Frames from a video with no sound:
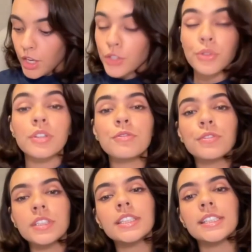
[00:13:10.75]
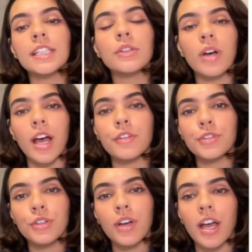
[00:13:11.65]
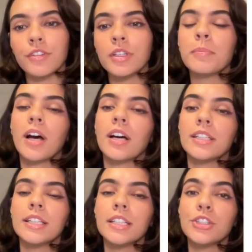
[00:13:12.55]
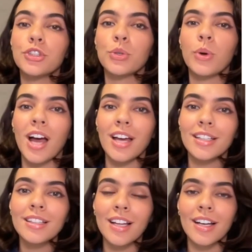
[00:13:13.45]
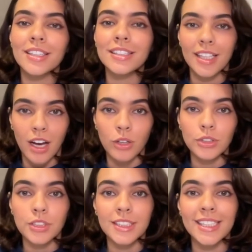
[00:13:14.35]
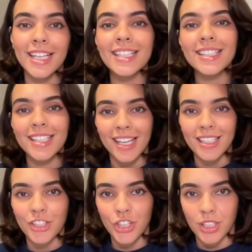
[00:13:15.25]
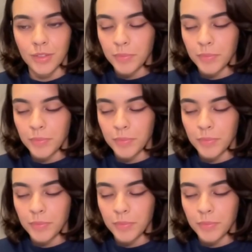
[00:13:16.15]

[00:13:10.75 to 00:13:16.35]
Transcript: So the first thing you have to have in mind is to analyze the author's intention.